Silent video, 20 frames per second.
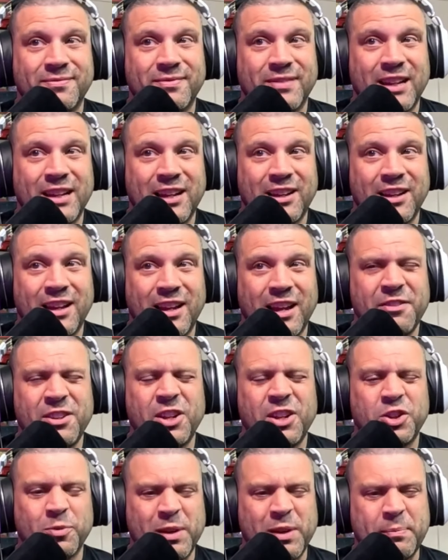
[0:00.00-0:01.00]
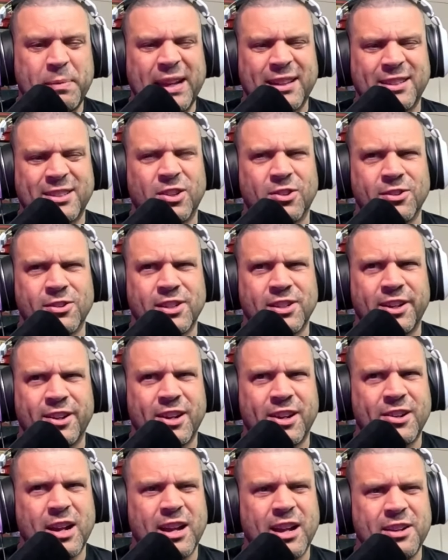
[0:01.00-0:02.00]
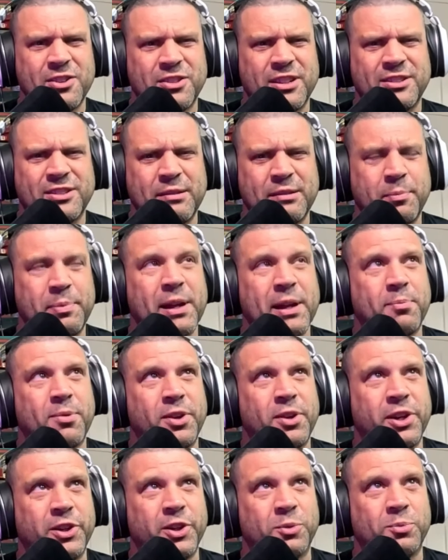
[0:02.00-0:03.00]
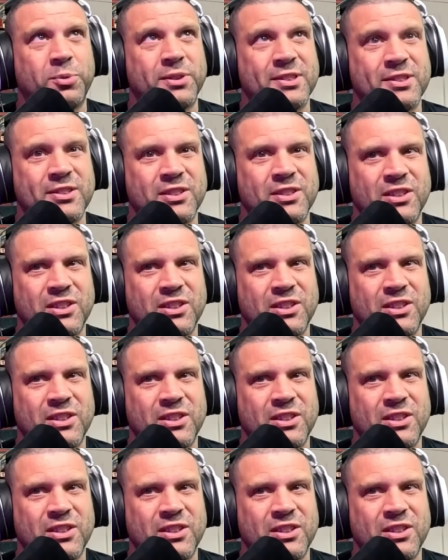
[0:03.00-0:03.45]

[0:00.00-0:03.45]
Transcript: I haven't done too many bad songs on here. I usually seem to pick pretty good ones.